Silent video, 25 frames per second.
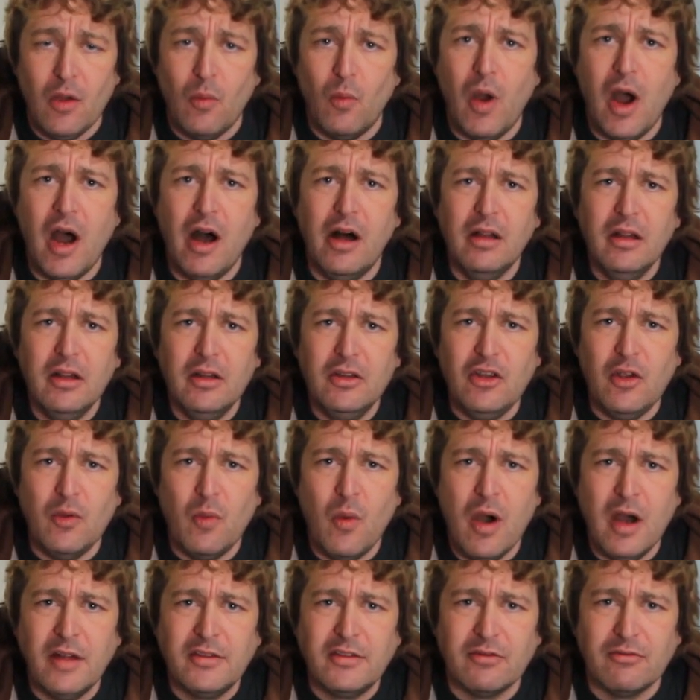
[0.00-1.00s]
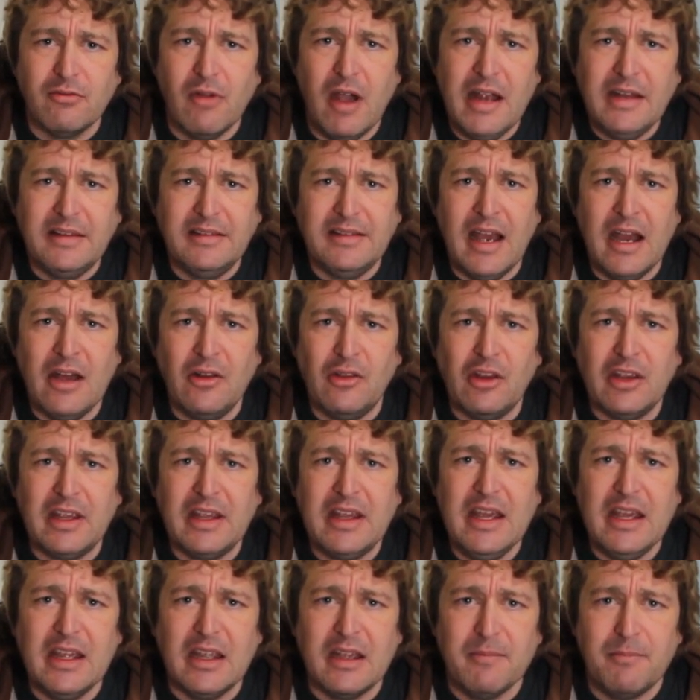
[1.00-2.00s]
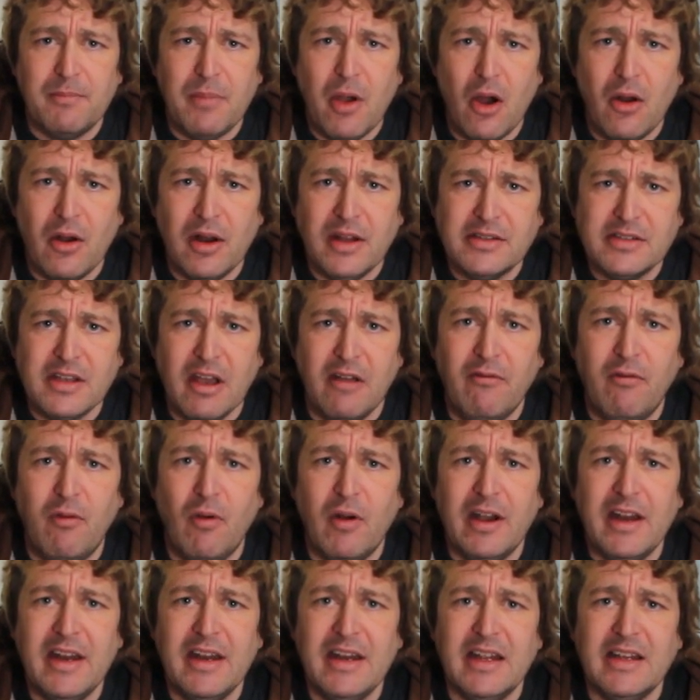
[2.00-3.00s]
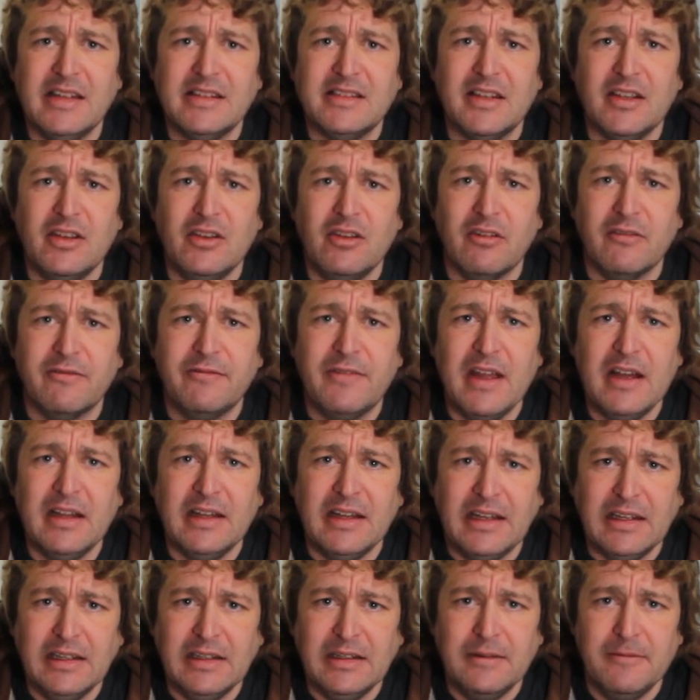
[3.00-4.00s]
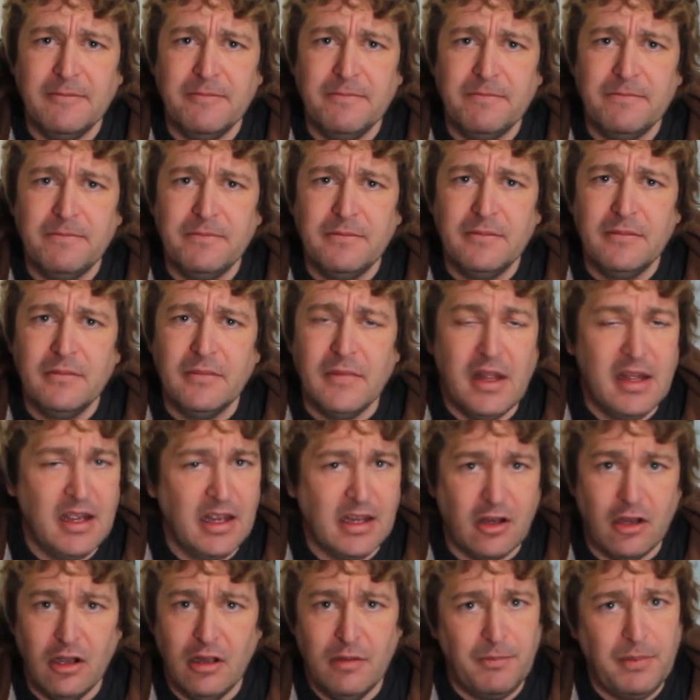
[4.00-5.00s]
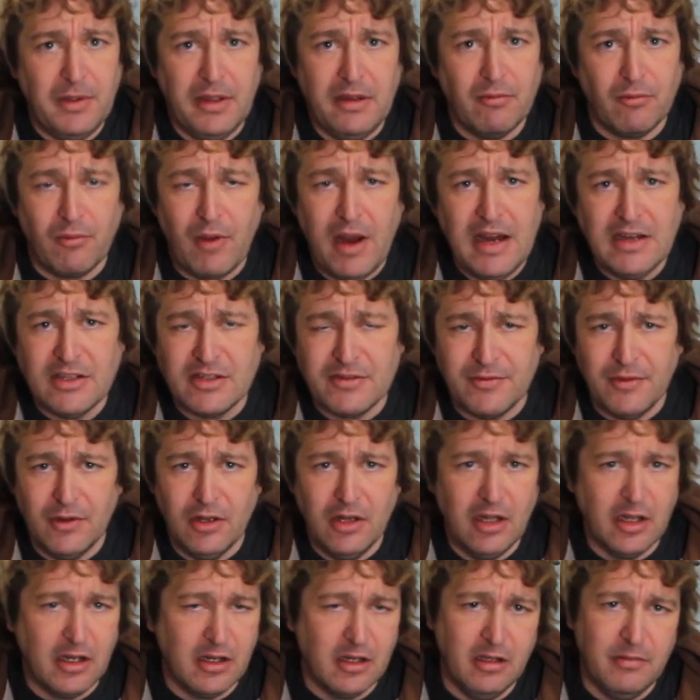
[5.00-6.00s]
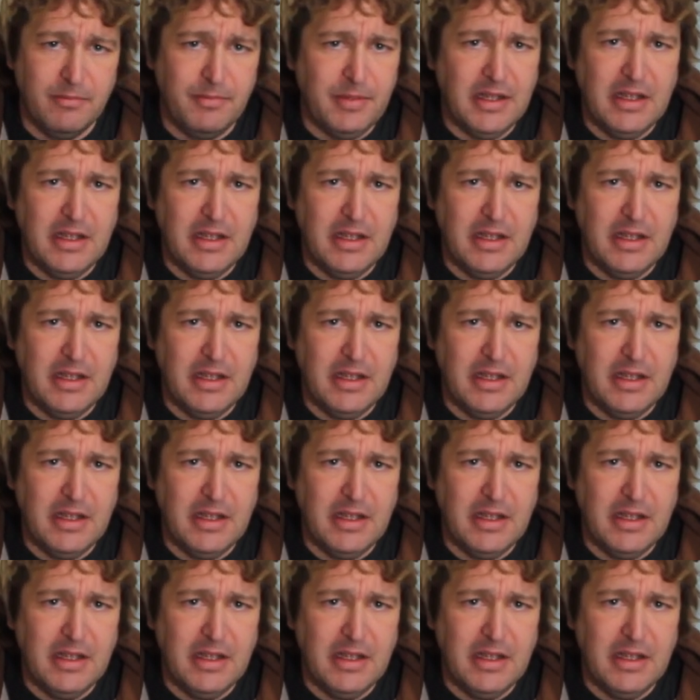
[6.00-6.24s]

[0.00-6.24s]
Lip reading: Well, you want to write down the key components of what it is that you're feeling. It could be rageful, it could